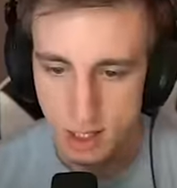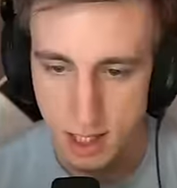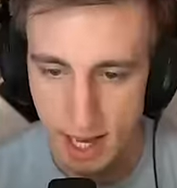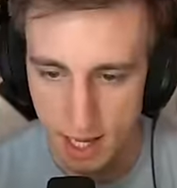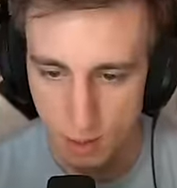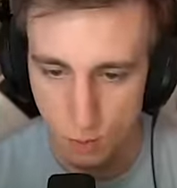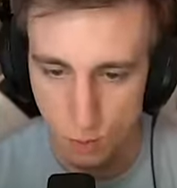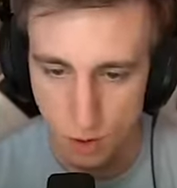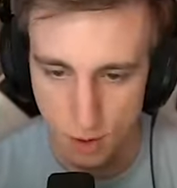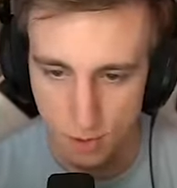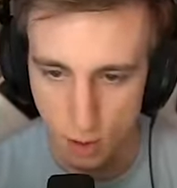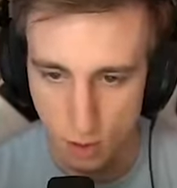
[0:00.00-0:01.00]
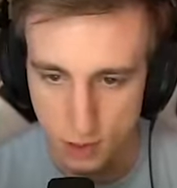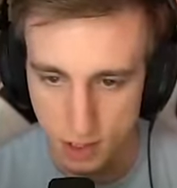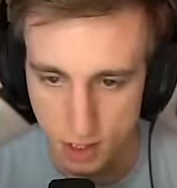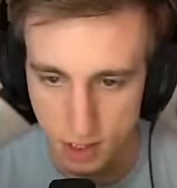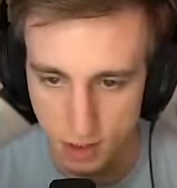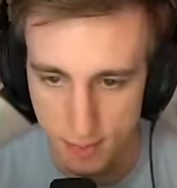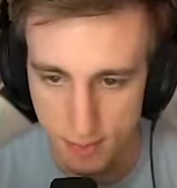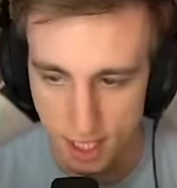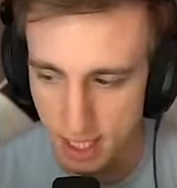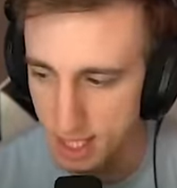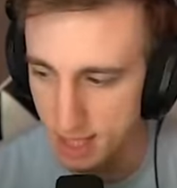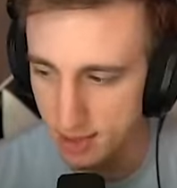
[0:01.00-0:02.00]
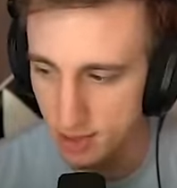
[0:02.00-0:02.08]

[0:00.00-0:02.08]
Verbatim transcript: Can Rodey Bros and clip it. Get the